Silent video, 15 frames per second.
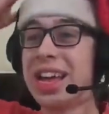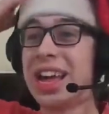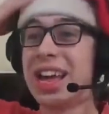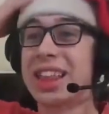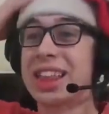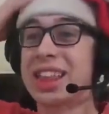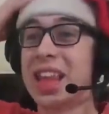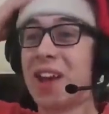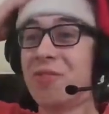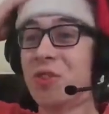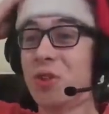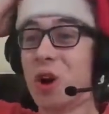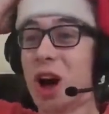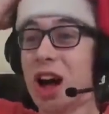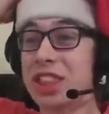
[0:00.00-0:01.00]
it's
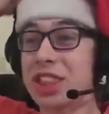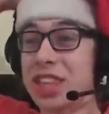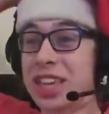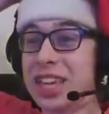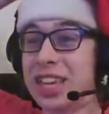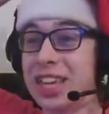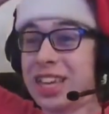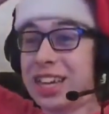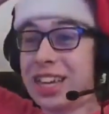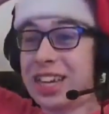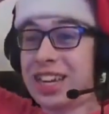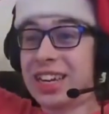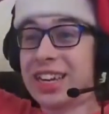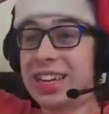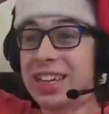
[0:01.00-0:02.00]
Sephiroth. Wait, that's not
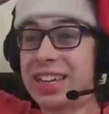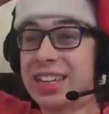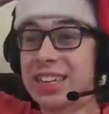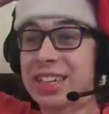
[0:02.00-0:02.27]
bad. That's not